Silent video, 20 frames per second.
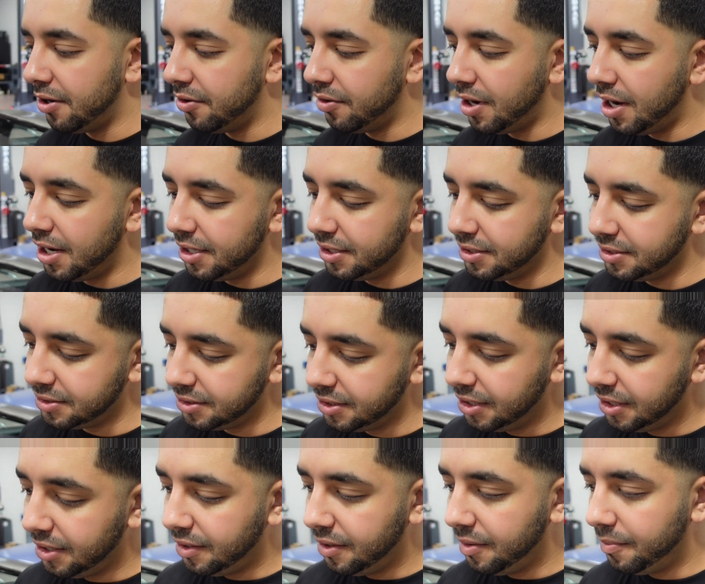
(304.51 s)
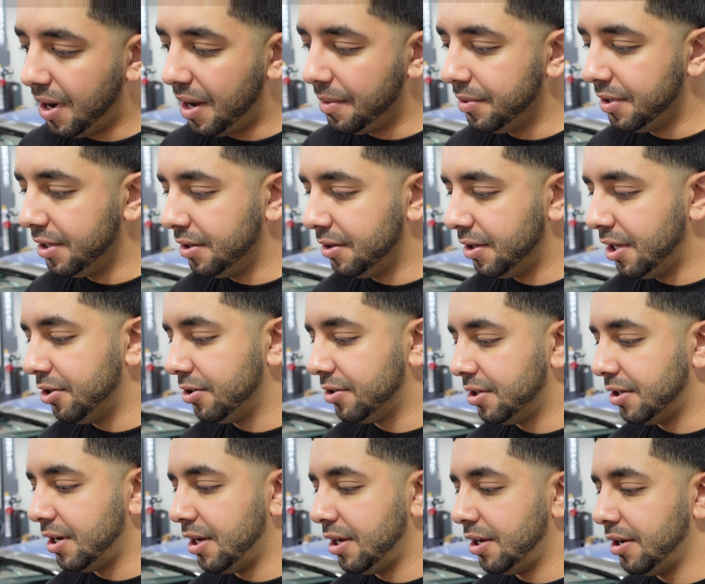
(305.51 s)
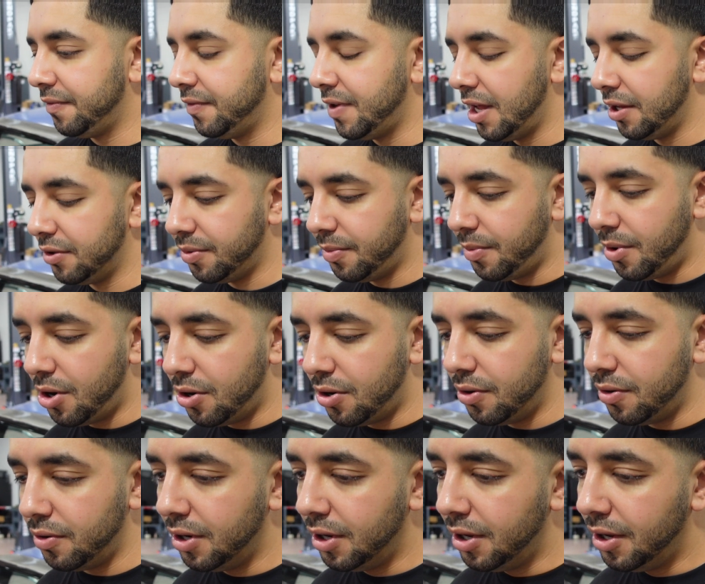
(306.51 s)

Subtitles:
rods, probably later today, if not tomorrow.